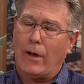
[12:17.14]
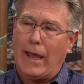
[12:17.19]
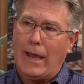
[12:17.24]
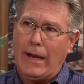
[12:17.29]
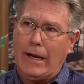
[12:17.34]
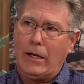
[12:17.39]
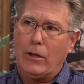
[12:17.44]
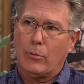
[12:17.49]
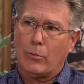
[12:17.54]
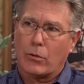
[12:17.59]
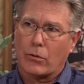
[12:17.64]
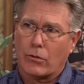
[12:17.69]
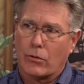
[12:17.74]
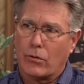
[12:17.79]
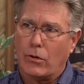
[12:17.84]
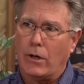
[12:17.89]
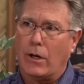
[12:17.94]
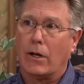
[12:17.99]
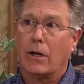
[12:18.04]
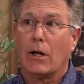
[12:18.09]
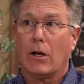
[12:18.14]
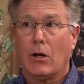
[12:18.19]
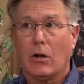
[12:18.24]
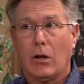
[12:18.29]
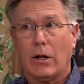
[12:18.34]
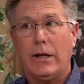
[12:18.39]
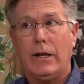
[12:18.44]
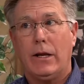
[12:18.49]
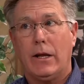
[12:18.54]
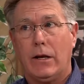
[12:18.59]
80%
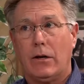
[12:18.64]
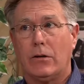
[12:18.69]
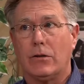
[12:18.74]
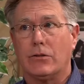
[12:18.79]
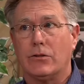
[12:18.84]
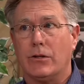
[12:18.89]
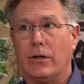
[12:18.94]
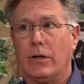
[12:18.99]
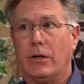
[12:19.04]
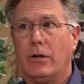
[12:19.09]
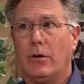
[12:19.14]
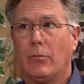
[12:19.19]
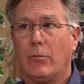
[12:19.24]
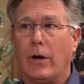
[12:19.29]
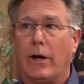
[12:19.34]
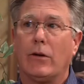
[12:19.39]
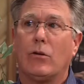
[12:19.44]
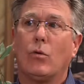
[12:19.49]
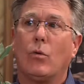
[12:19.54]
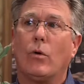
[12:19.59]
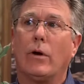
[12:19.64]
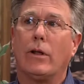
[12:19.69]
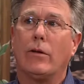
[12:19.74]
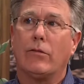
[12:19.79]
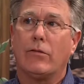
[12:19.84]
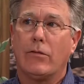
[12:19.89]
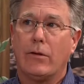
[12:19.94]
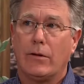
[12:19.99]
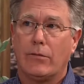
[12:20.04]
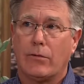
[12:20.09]
clean energy by
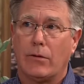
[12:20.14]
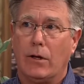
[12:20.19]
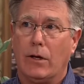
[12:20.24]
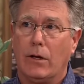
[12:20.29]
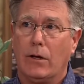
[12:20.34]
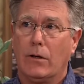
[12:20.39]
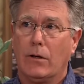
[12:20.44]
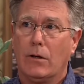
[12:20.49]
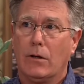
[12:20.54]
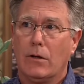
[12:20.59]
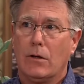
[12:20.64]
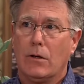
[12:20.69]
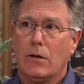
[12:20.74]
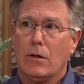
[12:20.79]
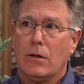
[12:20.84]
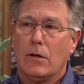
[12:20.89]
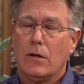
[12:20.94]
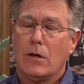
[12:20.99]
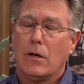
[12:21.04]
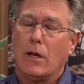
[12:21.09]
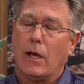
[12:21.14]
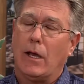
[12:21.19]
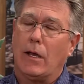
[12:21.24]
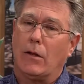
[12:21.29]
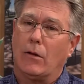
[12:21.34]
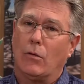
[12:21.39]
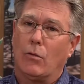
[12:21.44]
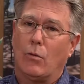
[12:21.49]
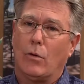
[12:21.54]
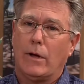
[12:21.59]
2050.
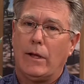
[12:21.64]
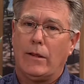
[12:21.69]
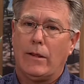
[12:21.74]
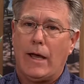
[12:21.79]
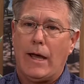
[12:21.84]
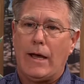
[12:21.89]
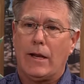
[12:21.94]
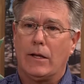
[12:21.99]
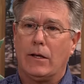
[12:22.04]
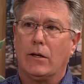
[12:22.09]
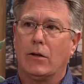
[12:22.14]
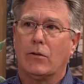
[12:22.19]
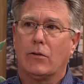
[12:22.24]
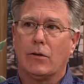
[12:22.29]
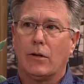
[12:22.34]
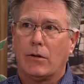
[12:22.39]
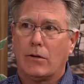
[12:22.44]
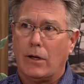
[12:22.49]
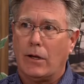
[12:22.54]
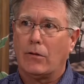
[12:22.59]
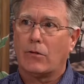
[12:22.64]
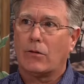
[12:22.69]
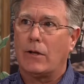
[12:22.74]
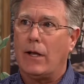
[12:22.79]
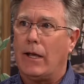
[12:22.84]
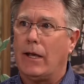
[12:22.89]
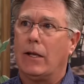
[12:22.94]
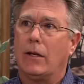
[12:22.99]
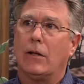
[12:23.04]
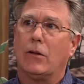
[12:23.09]
And the way that is, it, it's
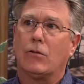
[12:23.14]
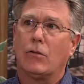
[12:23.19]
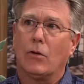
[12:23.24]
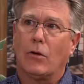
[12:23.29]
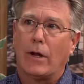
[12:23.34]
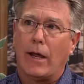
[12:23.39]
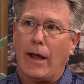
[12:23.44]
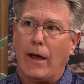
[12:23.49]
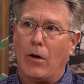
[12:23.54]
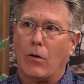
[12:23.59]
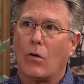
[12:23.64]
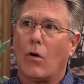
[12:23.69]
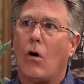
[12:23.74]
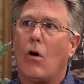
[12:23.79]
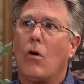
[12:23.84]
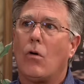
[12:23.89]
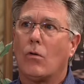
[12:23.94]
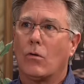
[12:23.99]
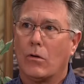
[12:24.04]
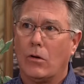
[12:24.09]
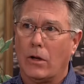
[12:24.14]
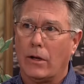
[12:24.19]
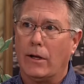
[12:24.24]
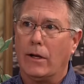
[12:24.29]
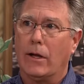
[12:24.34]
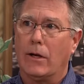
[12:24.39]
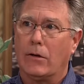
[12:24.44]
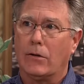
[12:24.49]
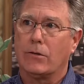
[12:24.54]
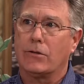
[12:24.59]
taken into account all
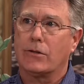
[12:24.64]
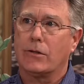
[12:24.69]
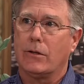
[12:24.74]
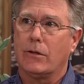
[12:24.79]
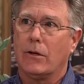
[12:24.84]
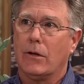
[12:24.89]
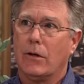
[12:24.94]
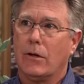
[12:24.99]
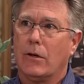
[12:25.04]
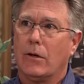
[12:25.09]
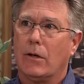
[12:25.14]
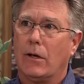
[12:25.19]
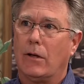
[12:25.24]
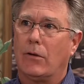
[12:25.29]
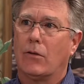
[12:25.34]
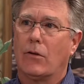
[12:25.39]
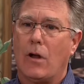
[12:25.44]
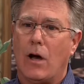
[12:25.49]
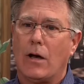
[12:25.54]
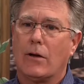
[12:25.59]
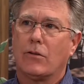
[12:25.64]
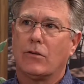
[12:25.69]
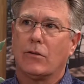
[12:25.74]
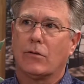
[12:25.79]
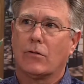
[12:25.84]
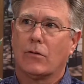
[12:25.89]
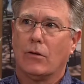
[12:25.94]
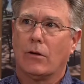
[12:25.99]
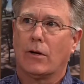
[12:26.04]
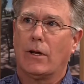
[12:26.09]
clean energy. It's not
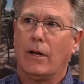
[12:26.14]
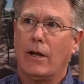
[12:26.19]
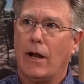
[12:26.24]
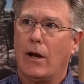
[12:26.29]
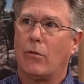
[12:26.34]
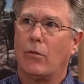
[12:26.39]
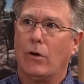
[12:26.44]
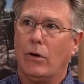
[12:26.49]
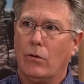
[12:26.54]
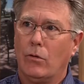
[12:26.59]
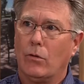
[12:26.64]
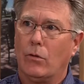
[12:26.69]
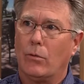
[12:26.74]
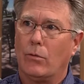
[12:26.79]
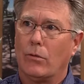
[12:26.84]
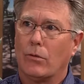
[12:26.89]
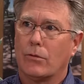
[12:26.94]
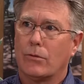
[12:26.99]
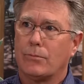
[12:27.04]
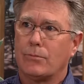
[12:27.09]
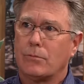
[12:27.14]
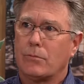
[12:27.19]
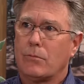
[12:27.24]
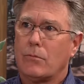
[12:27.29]
just looking at renewables.